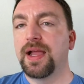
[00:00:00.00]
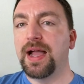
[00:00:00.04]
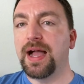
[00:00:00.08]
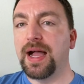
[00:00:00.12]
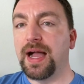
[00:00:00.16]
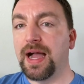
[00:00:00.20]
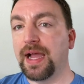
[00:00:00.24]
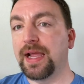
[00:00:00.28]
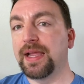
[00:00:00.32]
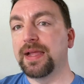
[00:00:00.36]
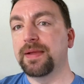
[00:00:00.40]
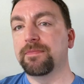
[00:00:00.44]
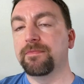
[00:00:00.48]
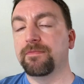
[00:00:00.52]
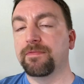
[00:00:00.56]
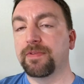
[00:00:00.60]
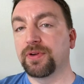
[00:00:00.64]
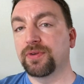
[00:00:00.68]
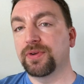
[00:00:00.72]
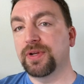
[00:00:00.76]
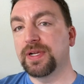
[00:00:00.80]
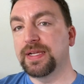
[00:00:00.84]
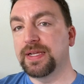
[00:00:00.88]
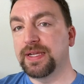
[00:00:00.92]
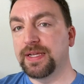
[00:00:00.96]
I am
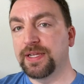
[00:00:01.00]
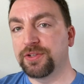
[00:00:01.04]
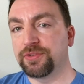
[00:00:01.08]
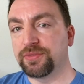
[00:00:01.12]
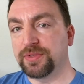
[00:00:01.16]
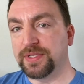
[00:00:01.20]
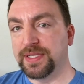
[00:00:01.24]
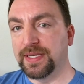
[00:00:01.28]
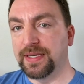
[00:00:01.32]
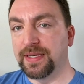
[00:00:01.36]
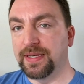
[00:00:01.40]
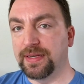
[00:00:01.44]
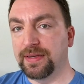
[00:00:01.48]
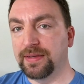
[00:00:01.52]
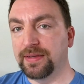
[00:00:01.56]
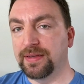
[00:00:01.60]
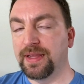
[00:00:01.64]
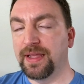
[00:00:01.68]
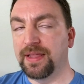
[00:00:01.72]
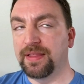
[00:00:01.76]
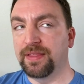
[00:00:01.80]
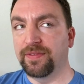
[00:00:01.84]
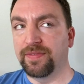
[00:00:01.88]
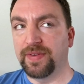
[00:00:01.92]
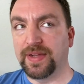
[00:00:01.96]
very interested in,
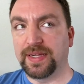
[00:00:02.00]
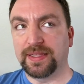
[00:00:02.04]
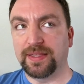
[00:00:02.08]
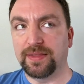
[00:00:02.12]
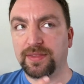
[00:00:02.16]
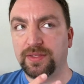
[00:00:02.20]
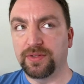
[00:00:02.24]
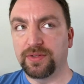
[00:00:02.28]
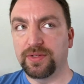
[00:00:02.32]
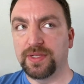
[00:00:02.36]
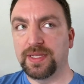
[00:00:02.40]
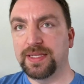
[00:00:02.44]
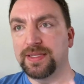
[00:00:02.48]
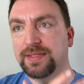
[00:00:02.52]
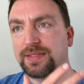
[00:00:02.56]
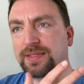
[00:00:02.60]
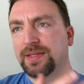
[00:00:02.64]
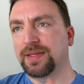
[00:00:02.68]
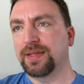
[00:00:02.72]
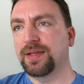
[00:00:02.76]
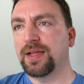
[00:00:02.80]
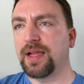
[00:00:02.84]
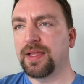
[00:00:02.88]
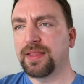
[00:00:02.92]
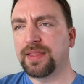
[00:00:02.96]
and the fact that there is,
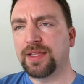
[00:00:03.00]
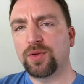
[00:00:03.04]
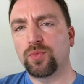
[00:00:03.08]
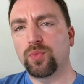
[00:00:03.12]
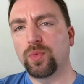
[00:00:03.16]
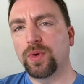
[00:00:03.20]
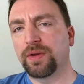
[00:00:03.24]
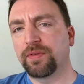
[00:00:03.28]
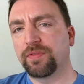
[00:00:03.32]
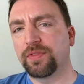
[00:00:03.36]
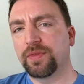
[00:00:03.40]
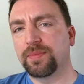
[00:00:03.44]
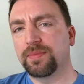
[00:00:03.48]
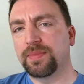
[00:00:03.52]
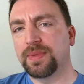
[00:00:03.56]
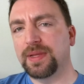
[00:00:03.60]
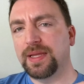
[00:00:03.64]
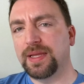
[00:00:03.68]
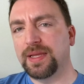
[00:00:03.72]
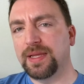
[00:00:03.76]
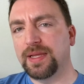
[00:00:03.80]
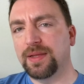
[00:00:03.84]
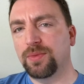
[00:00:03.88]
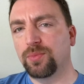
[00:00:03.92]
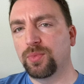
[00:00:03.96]
I think one of them,
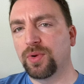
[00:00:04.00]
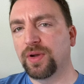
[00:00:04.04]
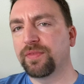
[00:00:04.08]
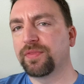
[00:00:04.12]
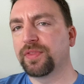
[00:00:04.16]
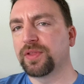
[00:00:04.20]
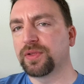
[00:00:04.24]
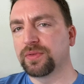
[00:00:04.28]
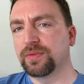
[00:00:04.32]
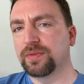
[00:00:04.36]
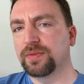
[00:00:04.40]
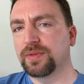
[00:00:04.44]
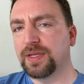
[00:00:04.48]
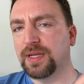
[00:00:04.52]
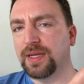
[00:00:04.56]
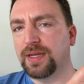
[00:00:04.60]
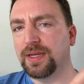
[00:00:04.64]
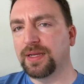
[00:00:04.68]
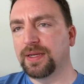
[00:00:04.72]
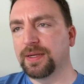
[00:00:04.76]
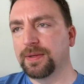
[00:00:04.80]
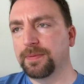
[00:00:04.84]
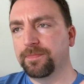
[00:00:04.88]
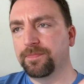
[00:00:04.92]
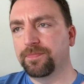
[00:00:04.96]
one of the
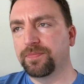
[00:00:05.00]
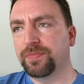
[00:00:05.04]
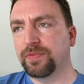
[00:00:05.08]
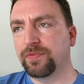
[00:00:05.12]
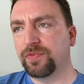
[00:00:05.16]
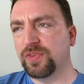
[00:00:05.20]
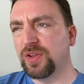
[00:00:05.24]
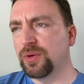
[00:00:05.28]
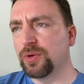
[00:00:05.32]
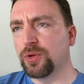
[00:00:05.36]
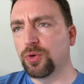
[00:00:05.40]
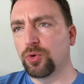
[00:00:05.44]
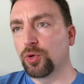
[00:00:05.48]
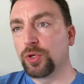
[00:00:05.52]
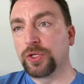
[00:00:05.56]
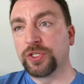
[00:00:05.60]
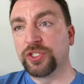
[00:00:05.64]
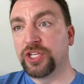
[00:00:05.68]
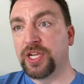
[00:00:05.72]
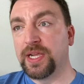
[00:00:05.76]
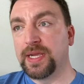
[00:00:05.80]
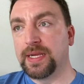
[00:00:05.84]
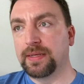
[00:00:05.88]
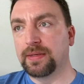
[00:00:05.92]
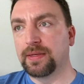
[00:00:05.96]
um, Fiona or
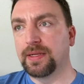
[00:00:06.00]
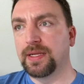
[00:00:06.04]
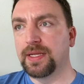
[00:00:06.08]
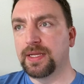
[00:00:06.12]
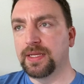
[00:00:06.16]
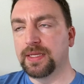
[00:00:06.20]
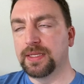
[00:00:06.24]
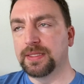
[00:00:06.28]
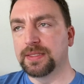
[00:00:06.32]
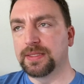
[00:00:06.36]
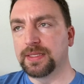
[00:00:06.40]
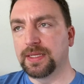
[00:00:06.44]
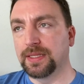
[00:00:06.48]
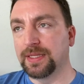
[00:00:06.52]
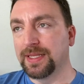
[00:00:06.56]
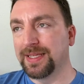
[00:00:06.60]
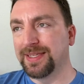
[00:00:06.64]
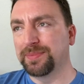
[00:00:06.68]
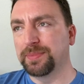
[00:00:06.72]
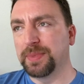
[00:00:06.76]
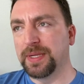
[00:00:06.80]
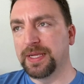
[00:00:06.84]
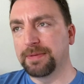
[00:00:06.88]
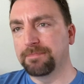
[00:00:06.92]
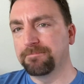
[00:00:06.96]
Jane is a
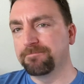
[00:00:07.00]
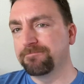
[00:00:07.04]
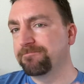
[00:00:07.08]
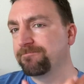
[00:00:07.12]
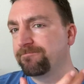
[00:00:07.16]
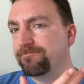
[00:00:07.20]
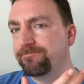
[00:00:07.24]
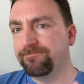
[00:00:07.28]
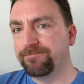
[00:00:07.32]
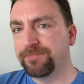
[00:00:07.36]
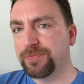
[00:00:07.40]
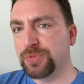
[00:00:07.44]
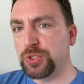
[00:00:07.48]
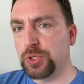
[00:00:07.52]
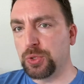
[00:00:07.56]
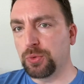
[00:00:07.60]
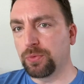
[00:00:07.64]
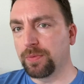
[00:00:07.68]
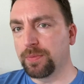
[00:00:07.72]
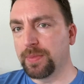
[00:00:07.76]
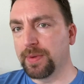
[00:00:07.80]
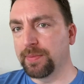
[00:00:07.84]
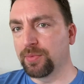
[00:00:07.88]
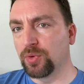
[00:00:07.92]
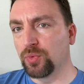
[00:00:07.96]
lesbian. Don't
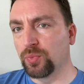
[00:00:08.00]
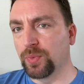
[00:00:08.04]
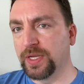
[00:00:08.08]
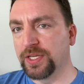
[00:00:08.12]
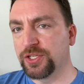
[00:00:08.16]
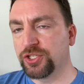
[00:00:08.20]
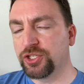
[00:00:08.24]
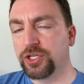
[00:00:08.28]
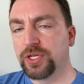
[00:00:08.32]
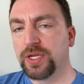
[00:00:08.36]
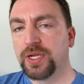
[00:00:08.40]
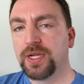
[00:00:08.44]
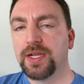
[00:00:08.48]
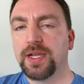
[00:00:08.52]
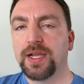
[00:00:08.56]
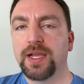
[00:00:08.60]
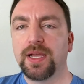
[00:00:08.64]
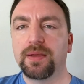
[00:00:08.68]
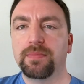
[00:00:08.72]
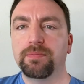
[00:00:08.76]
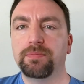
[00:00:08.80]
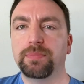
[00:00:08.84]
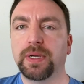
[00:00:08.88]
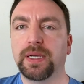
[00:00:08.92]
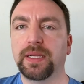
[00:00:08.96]
remember which,
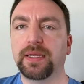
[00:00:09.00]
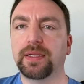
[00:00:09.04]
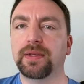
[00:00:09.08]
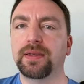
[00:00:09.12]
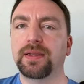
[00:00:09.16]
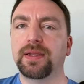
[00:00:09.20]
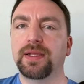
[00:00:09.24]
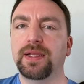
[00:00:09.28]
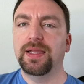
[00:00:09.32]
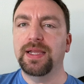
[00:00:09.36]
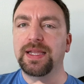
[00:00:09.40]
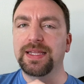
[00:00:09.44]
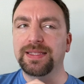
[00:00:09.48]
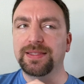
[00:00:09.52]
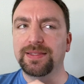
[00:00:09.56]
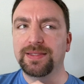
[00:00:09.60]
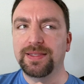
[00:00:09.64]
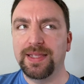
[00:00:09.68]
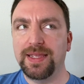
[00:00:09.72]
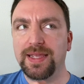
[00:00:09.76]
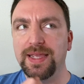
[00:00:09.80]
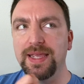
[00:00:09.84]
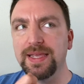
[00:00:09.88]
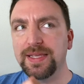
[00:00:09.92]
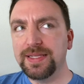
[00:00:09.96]
but it
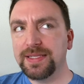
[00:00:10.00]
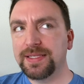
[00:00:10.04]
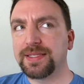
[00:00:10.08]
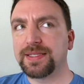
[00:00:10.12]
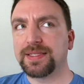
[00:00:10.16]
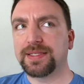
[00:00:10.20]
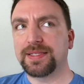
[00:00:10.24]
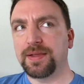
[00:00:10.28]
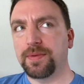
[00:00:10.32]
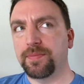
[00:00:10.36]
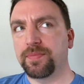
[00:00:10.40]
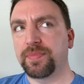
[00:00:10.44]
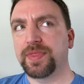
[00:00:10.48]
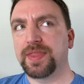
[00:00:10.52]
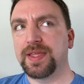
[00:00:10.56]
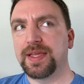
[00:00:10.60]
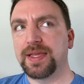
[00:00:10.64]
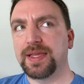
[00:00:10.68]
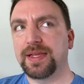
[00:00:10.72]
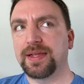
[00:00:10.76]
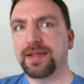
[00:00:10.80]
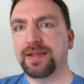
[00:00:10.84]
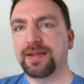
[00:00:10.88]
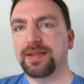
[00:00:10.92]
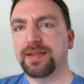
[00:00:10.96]
is
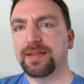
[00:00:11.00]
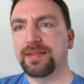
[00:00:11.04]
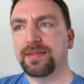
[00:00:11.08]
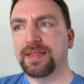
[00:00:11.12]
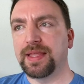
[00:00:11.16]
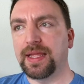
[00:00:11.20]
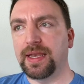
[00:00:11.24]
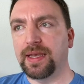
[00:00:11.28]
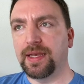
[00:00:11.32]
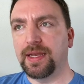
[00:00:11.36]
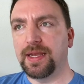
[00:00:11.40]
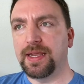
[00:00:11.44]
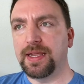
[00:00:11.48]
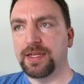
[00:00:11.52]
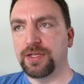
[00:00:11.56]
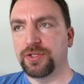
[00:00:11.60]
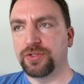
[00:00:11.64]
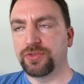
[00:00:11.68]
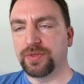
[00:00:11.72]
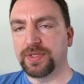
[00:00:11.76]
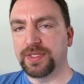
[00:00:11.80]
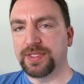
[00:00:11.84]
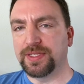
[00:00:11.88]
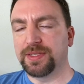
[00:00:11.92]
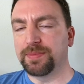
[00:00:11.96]
something that
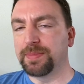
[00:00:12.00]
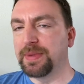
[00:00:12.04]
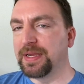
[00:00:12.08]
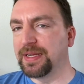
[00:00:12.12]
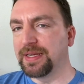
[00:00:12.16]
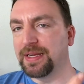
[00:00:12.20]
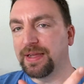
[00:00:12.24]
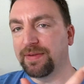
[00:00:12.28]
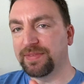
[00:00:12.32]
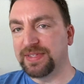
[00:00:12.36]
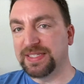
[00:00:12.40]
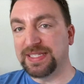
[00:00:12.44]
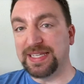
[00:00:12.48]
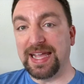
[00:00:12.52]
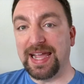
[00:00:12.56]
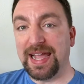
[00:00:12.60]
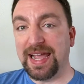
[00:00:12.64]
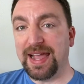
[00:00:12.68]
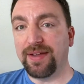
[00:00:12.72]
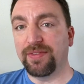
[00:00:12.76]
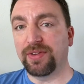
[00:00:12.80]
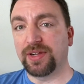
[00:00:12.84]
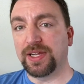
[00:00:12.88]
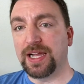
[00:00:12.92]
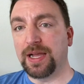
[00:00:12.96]
interests me, and obviously I
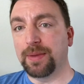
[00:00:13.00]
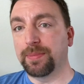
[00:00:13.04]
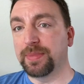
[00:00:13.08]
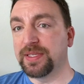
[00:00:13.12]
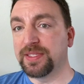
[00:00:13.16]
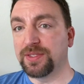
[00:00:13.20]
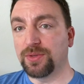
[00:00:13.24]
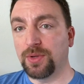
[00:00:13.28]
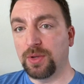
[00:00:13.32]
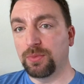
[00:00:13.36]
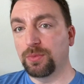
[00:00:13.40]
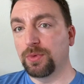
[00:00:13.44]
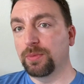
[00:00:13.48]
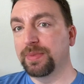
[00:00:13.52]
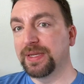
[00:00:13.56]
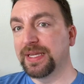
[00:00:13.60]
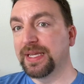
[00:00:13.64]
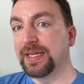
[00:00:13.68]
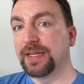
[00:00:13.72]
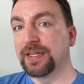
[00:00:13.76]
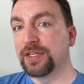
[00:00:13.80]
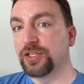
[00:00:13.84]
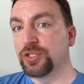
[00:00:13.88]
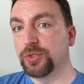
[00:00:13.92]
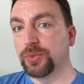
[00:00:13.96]
have a copy, so I will be
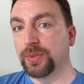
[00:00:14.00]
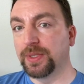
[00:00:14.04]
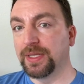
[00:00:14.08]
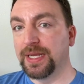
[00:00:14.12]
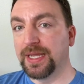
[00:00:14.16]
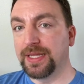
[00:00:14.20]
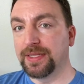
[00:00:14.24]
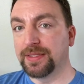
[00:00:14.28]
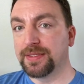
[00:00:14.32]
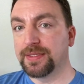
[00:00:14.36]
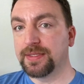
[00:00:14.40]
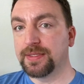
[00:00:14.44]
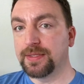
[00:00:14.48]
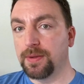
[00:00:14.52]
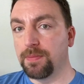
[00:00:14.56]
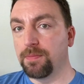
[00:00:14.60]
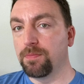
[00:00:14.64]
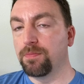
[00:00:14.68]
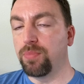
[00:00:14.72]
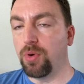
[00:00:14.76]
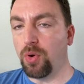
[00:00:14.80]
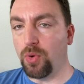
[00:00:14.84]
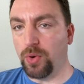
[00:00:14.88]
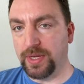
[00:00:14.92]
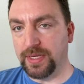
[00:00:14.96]
getting to it at some
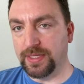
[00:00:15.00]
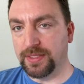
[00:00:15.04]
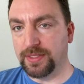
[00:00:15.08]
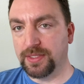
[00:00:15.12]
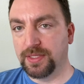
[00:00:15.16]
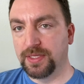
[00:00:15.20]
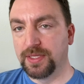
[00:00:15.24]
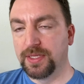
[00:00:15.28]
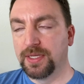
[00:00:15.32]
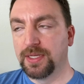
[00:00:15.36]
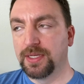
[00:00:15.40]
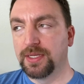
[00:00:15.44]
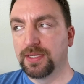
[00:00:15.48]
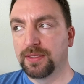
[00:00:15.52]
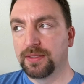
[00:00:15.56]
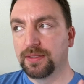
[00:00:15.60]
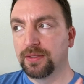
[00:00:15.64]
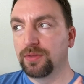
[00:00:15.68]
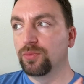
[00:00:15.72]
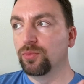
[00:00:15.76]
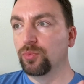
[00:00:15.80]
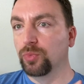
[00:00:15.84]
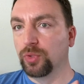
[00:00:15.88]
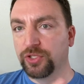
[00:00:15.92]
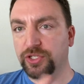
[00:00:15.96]
point.
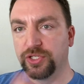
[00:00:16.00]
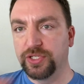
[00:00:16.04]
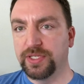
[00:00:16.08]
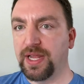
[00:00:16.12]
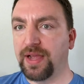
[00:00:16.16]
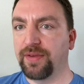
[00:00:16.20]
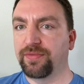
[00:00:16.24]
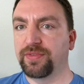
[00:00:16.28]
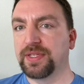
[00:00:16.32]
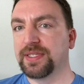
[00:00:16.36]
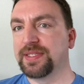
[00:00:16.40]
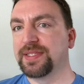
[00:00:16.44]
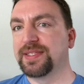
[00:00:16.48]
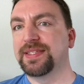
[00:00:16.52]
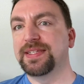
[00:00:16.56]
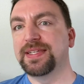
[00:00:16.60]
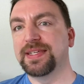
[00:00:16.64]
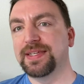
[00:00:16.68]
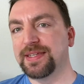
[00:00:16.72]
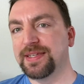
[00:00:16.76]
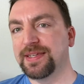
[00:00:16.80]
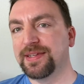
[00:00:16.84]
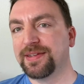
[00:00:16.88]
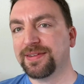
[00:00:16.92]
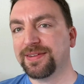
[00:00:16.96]
We'll just have to
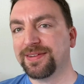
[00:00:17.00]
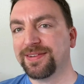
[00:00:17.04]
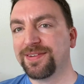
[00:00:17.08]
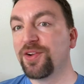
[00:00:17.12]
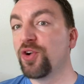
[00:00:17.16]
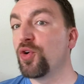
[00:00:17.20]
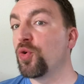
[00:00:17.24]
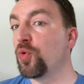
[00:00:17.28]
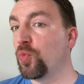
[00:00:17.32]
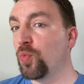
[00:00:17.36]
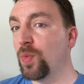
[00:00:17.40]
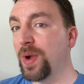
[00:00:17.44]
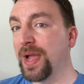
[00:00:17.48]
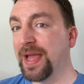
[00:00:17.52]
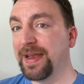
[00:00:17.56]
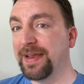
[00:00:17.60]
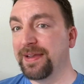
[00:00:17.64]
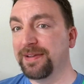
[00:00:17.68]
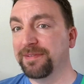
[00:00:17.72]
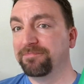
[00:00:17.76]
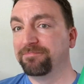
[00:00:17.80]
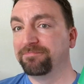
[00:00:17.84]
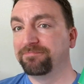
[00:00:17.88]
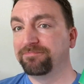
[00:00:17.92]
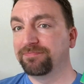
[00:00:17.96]
see
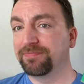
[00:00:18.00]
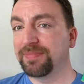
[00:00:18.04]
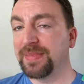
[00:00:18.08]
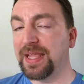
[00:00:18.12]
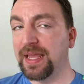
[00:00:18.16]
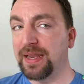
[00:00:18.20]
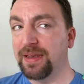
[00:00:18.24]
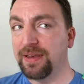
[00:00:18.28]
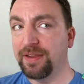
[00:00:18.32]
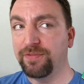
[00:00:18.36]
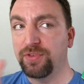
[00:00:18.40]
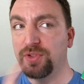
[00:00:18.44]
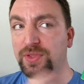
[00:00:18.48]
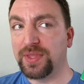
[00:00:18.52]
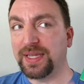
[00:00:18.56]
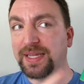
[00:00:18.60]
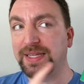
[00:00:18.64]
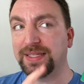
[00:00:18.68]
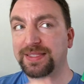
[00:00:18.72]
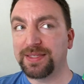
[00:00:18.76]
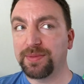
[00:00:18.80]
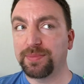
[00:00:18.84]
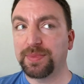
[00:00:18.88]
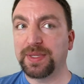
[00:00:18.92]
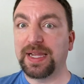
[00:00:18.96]
when. And if you think
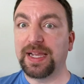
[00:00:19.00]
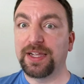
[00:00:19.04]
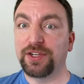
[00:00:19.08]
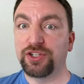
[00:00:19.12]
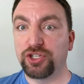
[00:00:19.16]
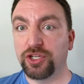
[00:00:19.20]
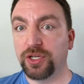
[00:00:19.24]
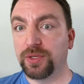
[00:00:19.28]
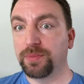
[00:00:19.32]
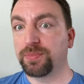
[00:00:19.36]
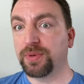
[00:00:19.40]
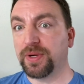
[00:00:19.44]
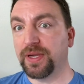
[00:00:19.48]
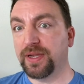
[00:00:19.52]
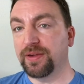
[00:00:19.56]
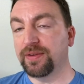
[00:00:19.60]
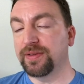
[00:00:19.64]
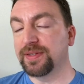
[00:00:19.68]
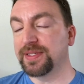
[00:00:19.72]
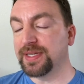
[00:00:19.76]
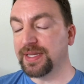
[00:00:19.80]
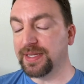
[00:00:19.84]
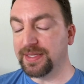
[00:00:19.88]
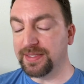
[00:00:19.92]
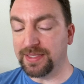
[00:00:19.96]
it's something I should
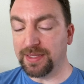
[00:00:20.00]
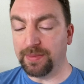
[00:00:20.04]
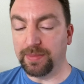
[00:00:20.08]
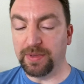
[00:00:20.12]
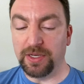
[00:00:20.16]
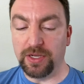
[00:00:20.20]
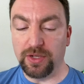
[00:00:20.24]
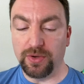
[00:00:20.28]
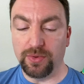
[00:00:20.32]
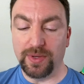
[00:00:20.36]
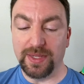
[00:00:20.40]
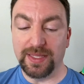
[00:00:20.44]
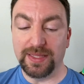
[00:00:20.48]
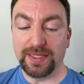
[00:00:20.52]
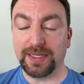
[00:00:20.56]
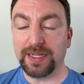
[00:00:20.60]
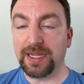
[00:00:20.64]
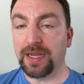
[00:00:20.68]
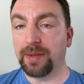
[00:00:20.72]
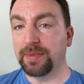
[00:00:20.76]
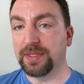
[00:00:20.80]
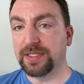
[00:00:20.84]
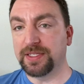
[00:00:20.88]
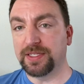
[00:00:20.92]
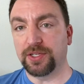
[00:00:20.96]
prioritize, let me know in the
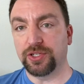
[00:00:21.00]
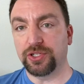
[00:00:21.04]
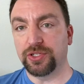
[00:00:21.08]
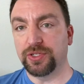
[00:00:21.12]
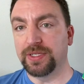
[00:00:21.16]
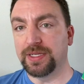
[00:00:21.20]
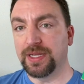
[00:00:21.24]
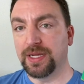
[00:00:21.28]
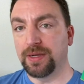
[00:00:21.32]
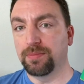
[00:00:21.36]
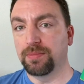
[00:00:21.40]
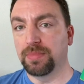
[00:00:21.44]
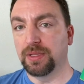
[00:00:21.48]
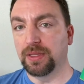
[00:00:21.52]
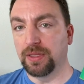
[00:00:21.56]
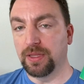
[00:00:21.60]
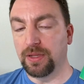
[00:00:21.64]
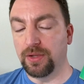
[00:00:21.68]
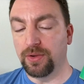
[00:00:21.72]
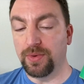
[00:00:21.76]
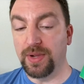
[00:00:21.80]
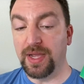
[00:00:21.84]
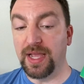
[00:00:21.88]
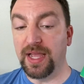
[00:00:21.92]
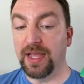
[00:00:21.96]
comment section down
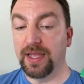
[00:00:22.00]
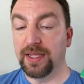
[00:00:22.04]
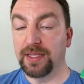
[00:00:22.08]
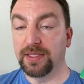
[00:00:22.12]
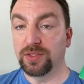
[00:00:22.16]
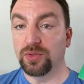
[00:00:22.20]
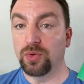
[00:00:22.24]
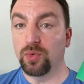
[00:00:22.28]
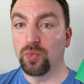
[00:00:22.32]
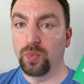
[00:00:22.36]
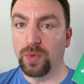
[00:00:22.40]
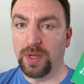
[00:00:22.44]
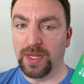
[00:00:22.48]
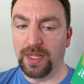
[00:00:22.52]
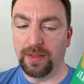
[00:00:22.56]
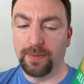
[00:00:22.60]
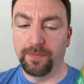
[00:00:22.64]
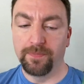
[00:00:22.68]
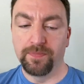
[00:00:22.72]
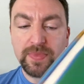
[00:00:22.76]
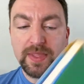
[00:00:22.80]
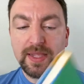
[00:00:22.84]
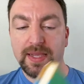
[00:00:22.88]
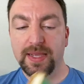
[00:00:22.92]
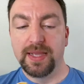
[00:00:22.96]
below as well.
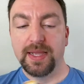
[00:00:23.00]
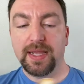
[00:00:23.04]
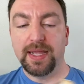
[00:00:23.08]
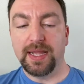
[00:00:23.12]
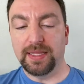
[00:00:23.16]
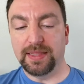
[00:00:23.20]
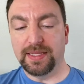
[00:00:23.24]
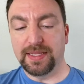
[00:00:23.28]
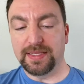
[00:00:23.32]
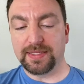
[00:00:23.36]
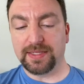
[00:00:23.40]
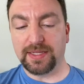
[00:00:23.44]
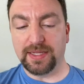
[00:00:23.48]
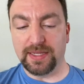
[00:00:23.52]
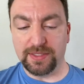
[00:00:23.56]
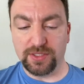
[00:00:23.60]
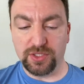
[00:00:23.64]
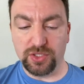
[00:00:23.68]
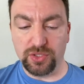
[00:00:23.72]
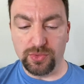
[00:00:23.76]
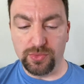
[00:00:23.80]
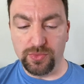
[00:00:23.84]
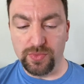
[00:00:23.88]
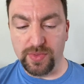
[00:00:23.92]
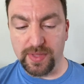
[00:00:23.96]
And let's get
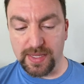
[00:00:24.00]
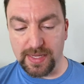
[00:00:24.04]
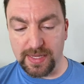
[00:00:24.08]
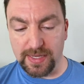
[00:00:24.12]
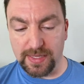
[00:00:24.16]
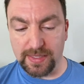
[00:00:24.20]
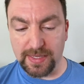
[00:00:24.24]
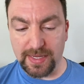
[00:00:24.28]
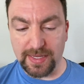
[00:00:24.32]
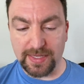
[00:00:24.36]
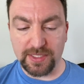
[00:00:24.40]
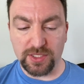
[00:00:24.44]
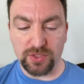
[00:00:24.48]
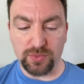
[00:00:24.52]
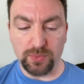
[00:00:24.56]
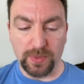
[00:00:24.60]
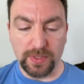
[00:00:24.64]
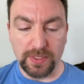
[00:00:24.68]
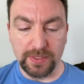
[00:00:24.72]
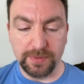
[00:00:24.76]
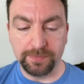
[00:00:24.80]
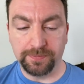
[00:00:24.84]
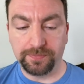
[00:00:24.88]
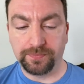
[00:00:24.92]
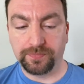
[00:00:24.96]
to the next
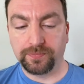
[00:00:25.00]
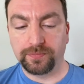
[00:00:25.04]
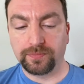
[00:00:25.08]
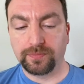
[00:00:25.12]
one.